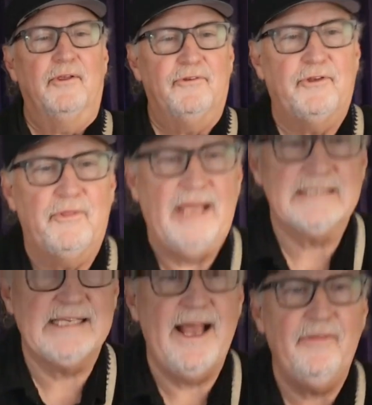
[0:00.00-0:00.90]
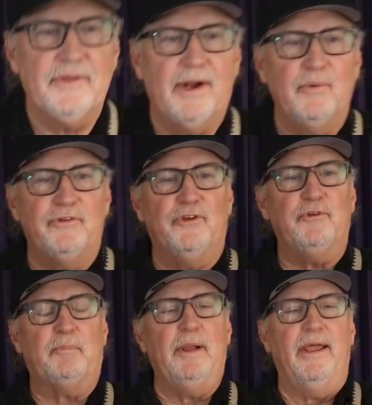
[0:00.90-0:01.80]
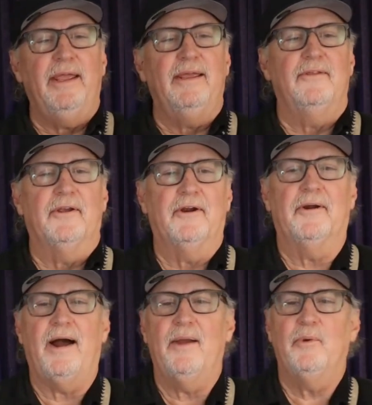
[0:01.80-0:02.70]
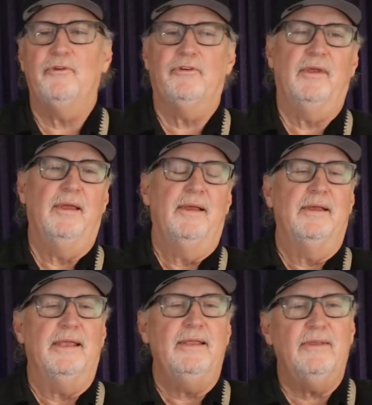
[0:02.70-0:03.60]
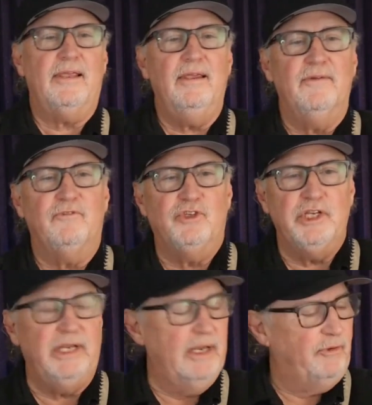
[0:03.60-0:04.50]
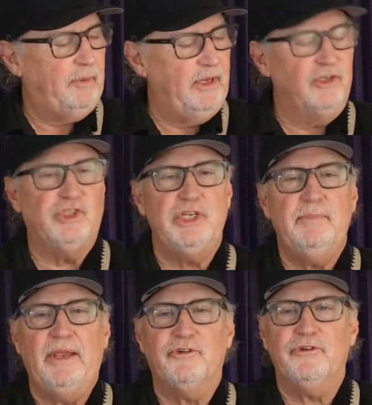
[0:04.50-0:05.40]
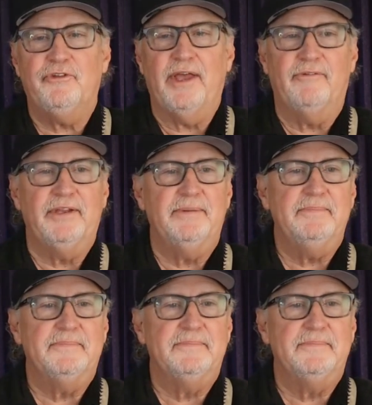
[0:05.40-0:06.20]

So that sound that I was just playing there, I was in the key of G. I was playing a G major 7